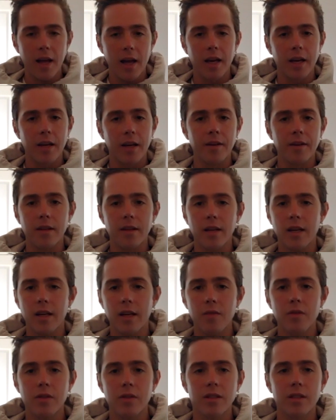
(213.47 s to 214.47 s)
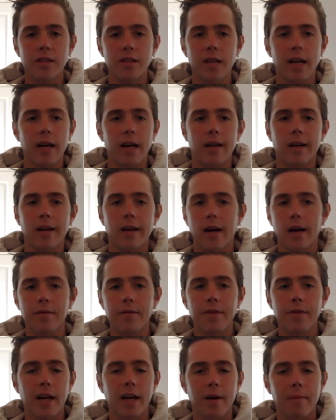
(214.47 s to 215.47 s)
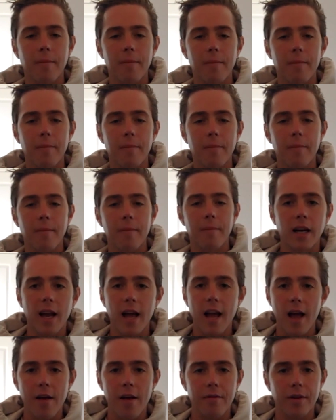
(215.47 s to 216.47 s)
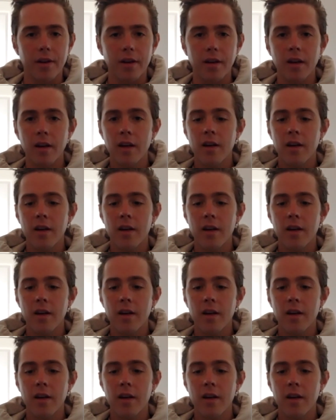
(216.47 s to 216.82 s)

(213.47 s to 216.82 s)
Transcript: and it was just like kind of like a match made in heaven